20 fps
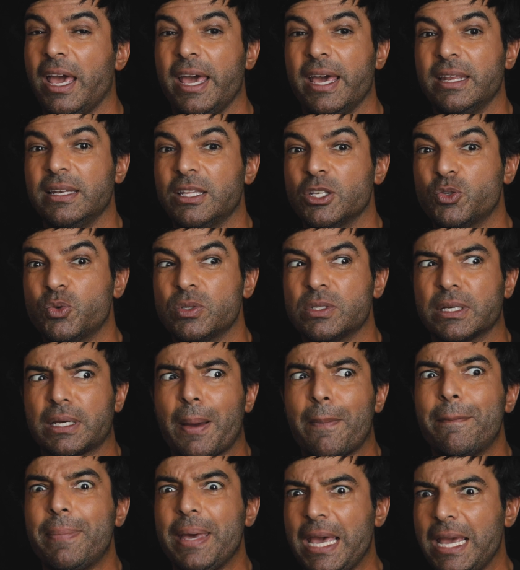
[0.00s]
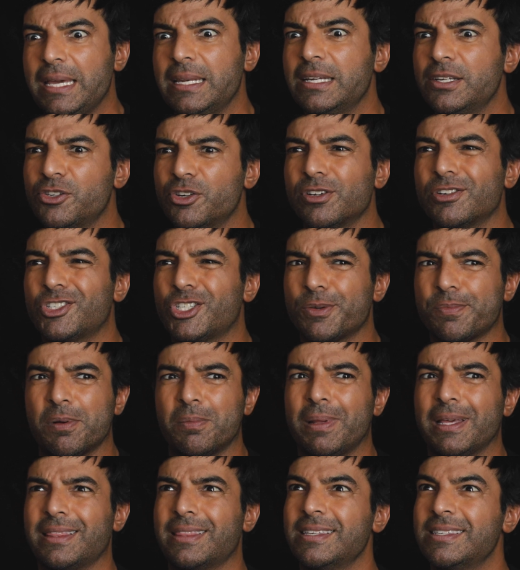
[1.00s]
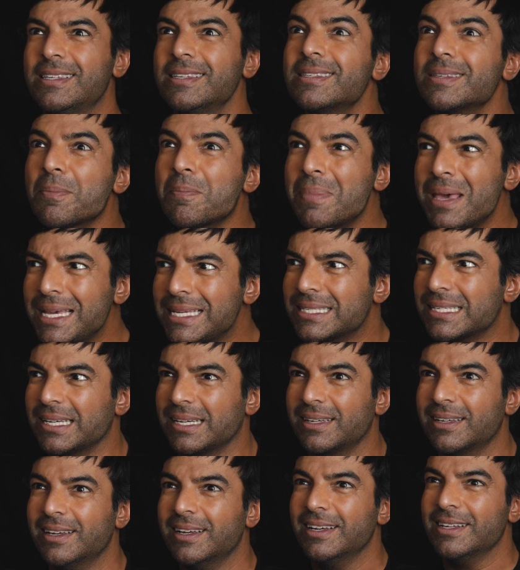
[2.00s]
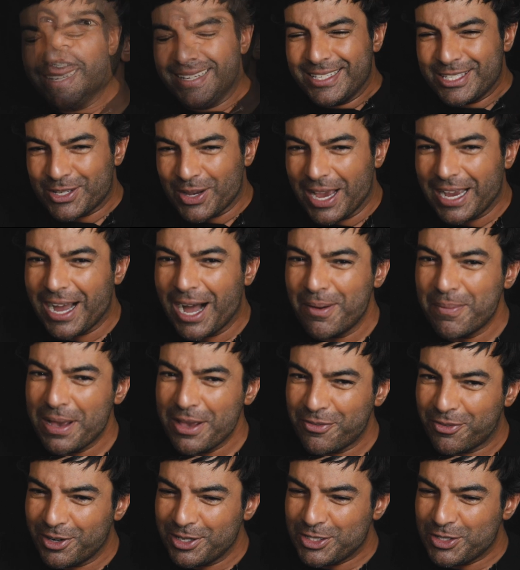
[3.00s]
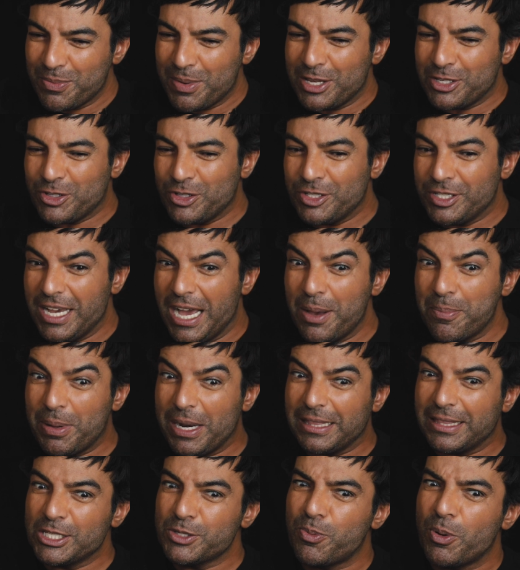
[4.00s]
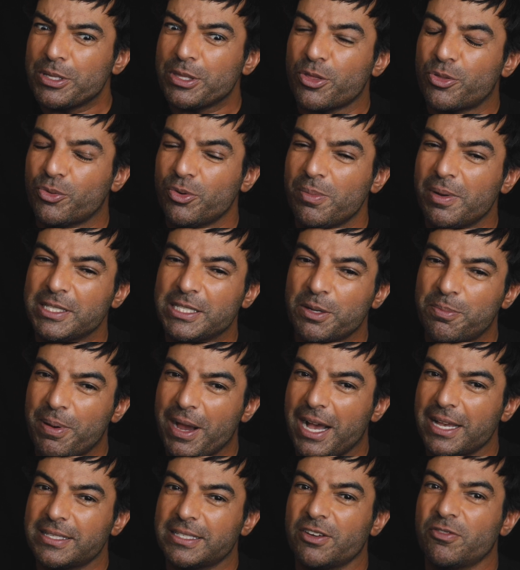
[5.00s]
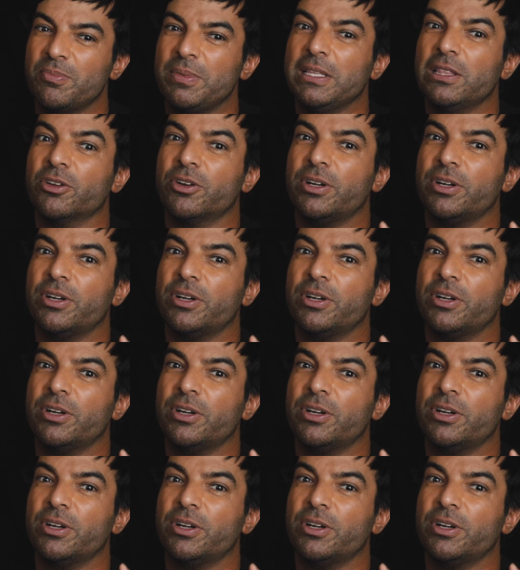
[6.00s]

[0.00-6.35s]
And this was like a paid internship. I'm like, "This is amazing." So I got my first semester done. But at this point, the 3 months had passed of me